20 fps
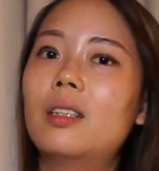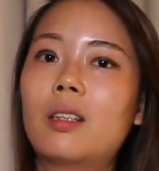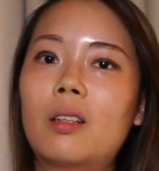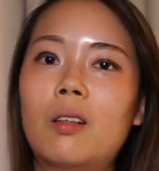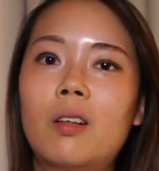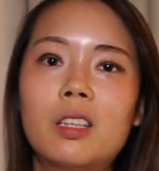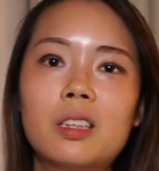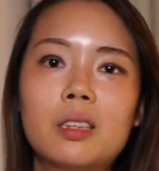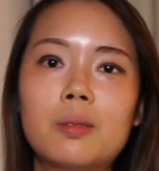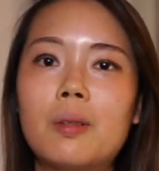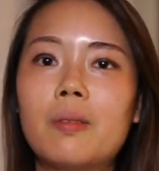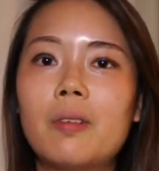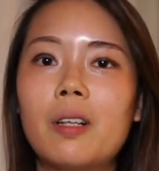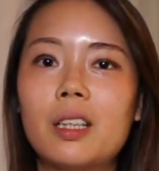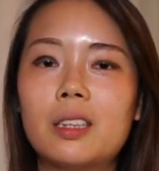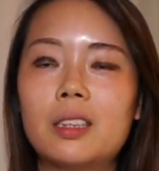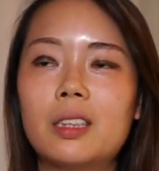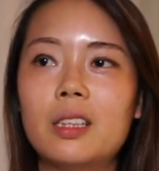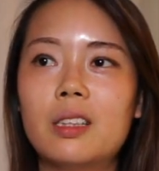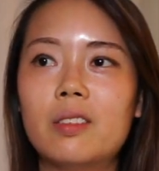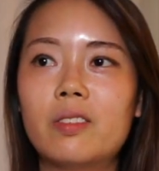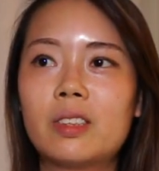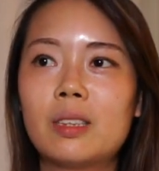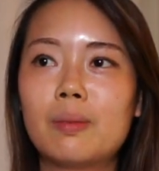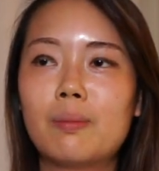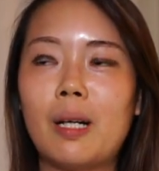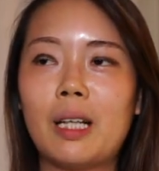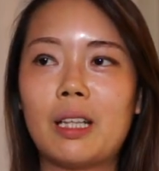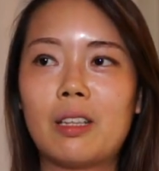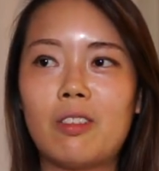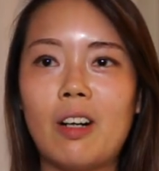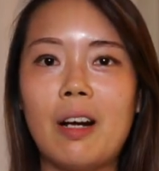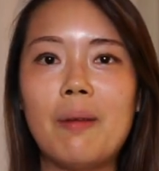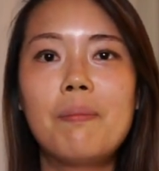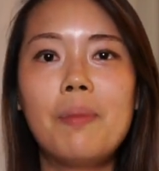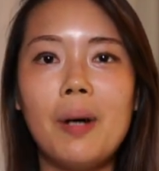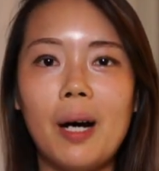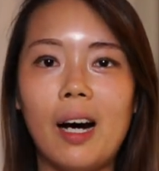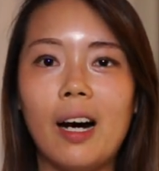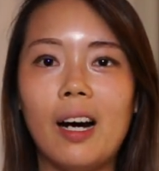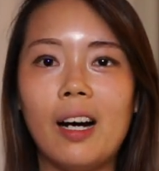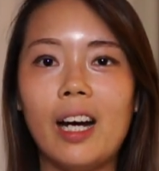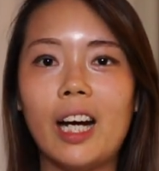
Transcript: According to my relatives, my grandpa